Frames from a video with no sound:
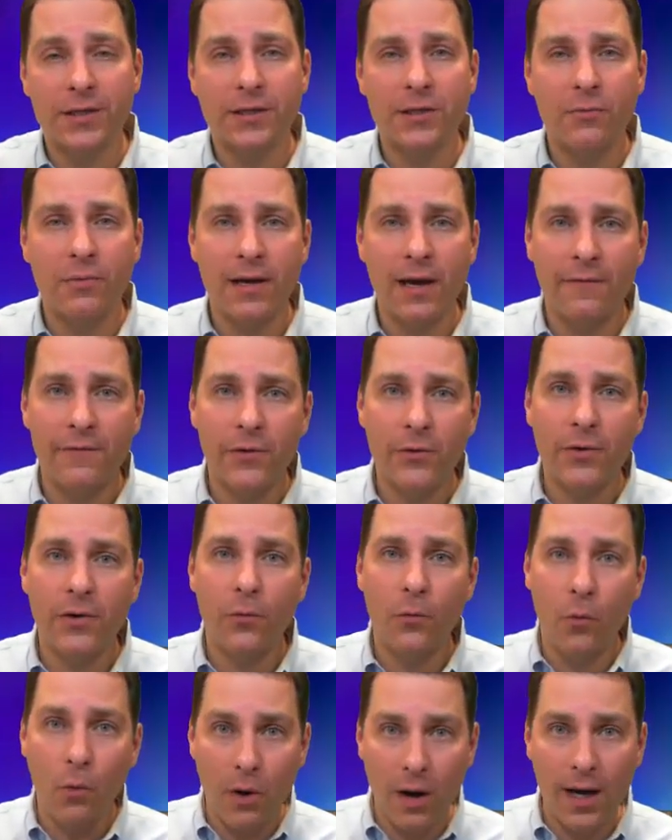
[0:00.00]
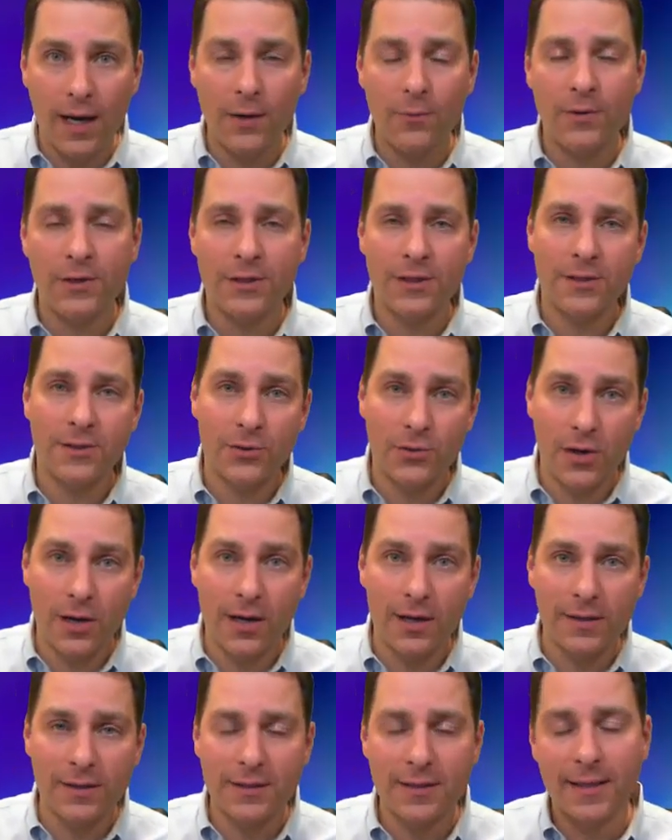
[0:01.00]
So we have Unit 1, which is
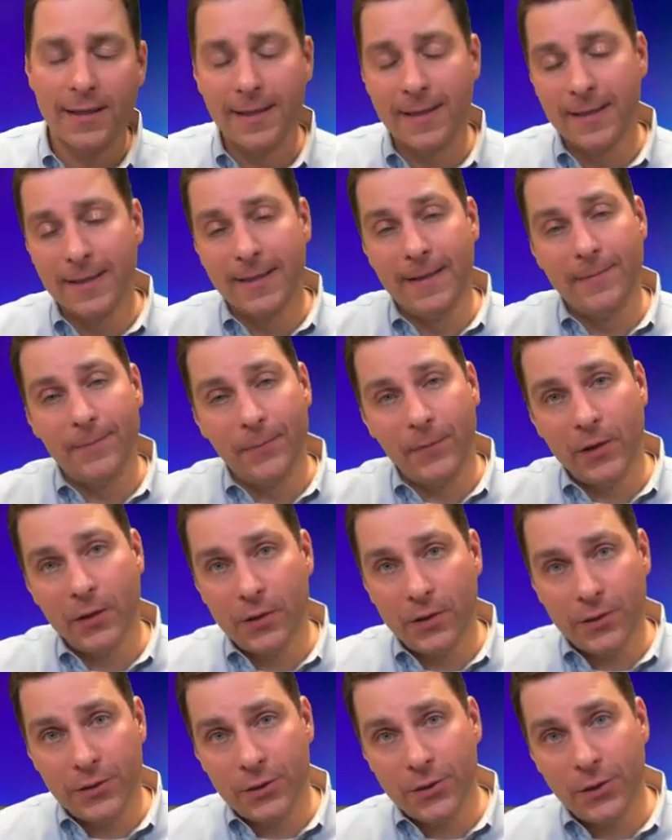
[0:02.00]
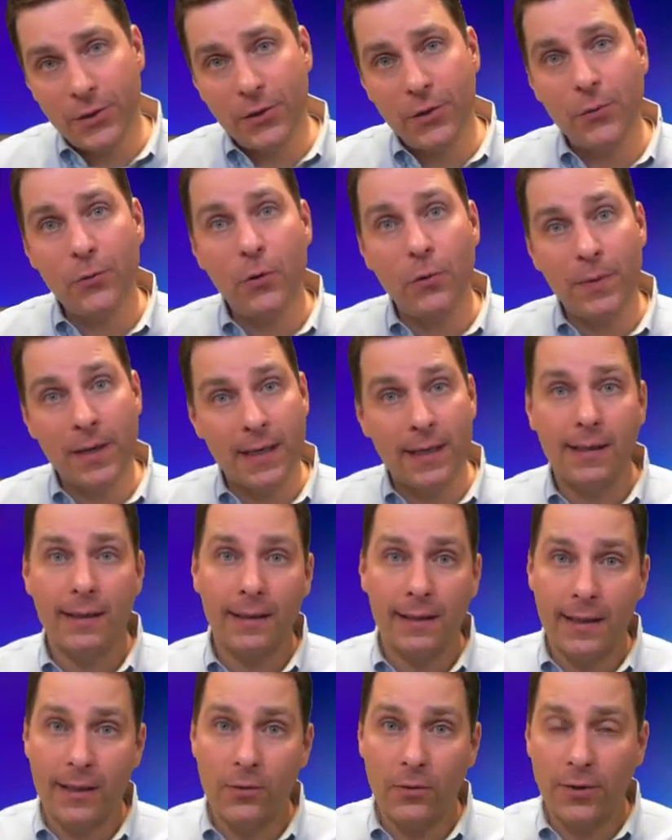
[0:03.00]
drugs. Unit 2 will be
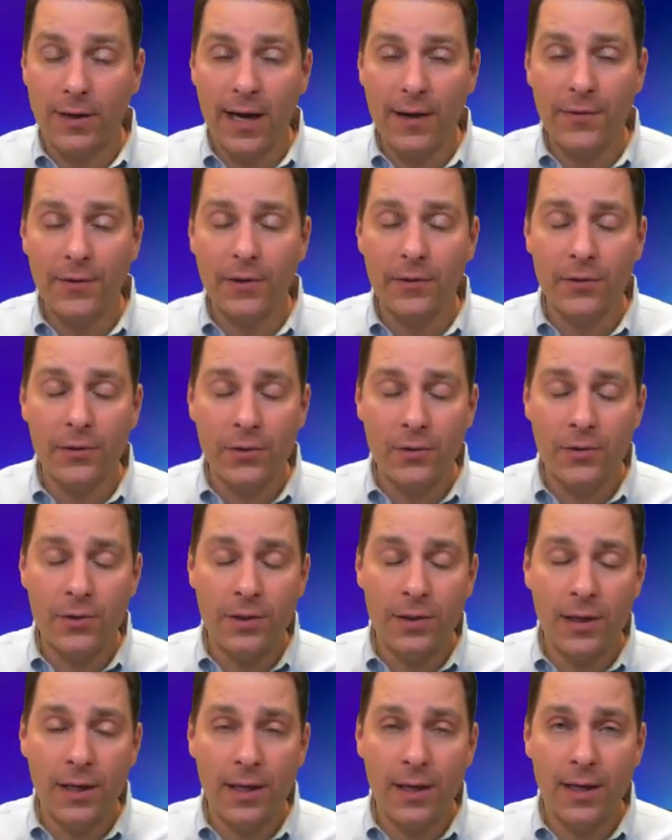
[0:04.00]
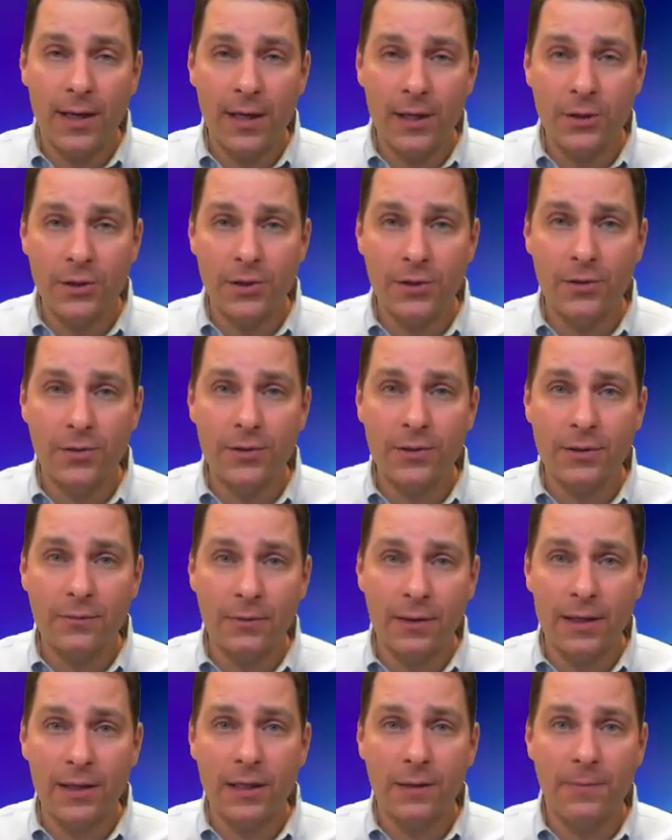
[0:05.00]
legal and ethical issues
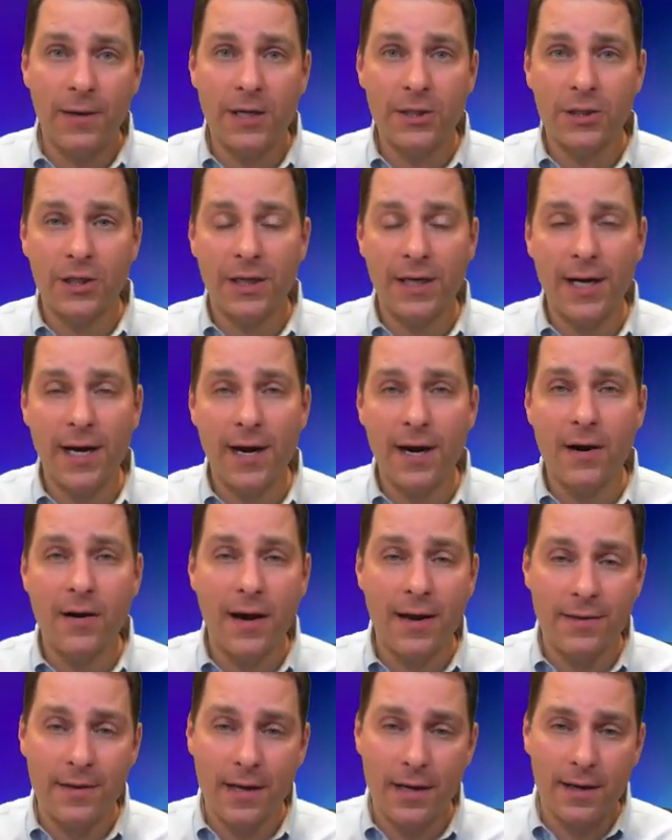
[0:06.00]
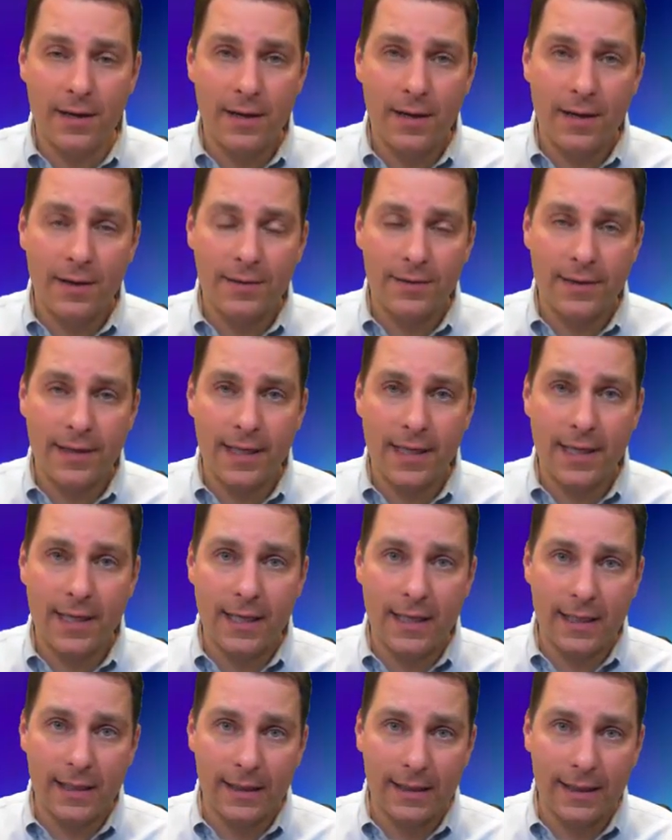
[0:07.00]
related to patient care, and then
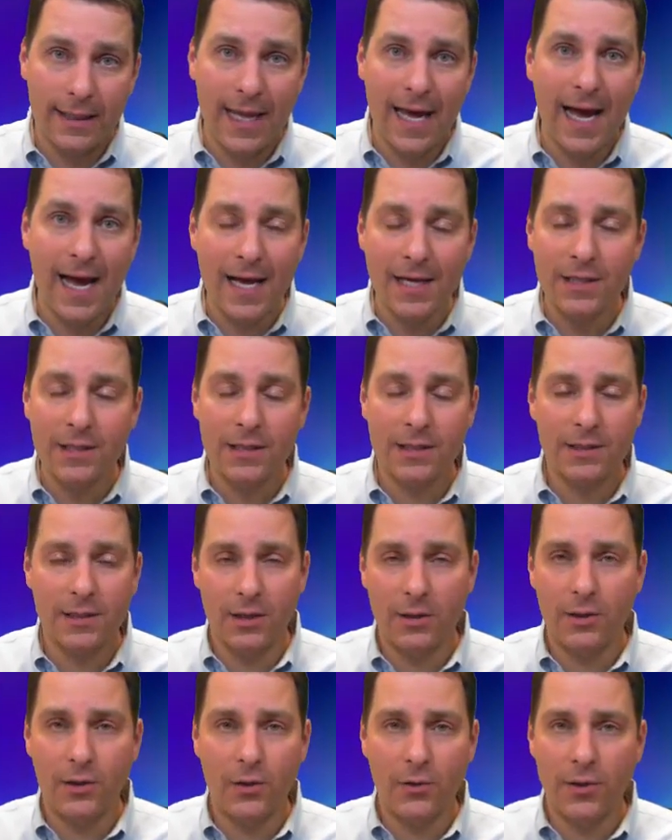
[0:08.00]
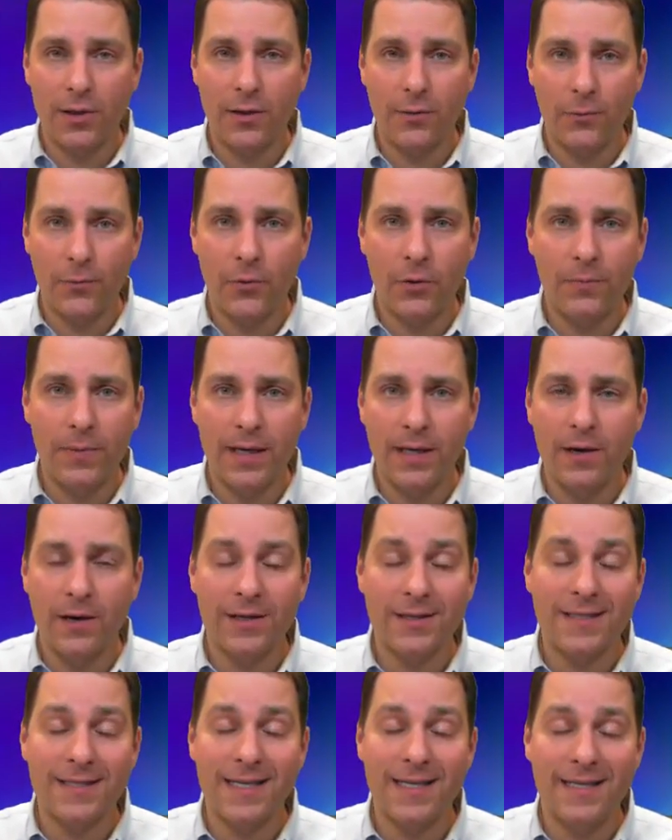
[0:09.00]
the last unit will be
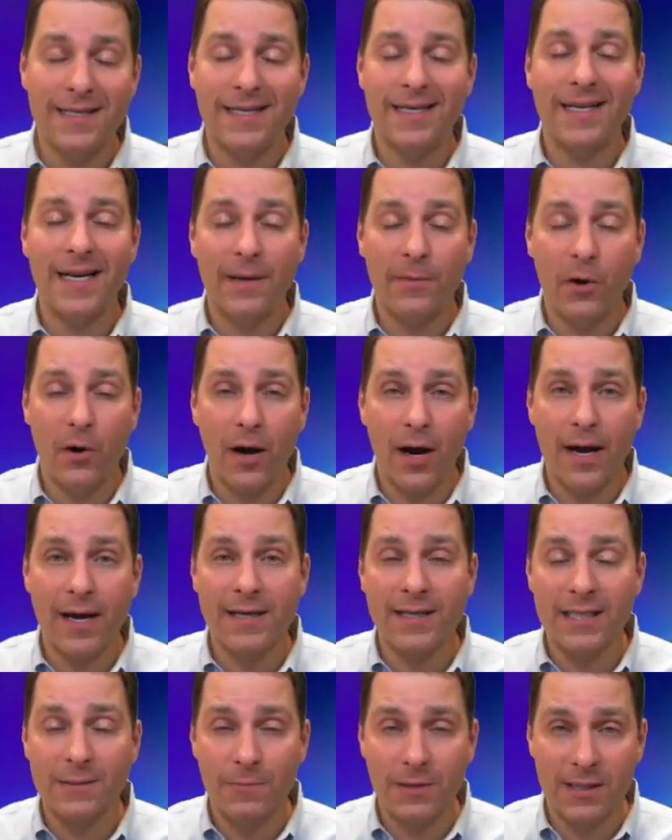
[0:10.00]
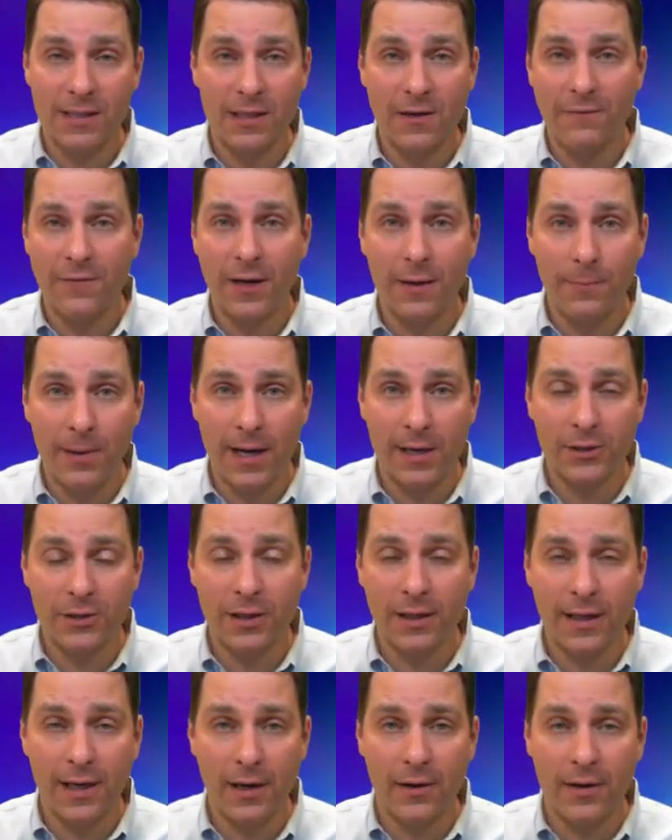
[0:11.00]
on CT and MRI specific
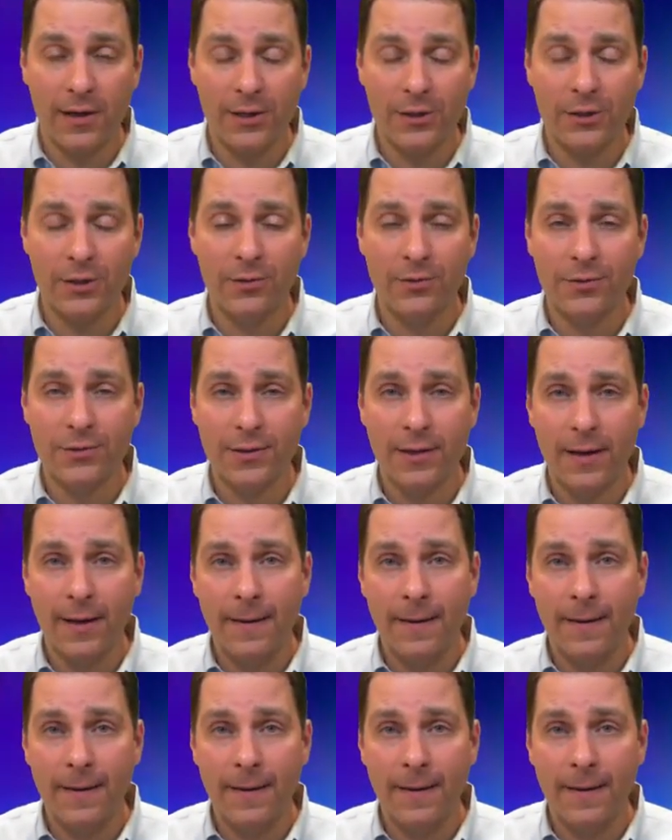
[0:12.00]
patient care issues.